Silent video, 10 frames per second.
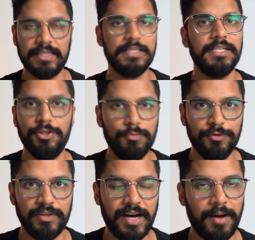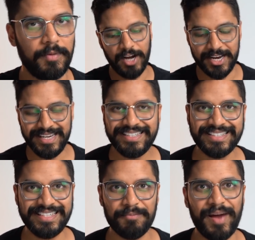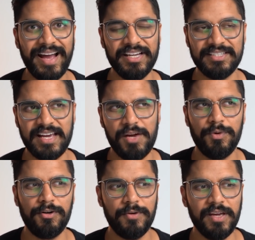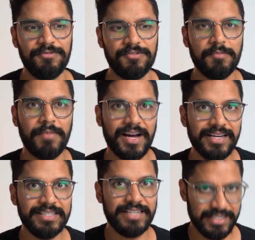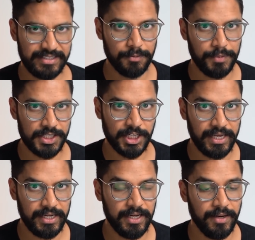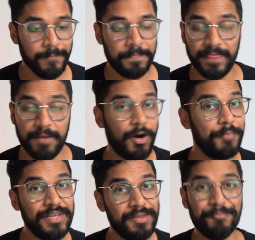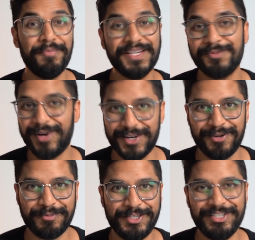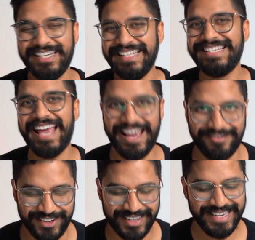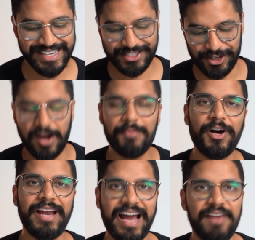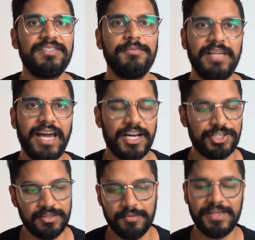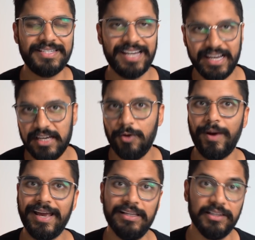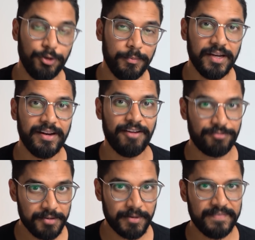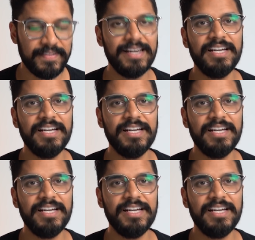to continue moving up. I need to sit back and say, well, if the market does capitulate here, there might be the best buying opportunities ever. So I might have some cash and be stacking away a little bit every month,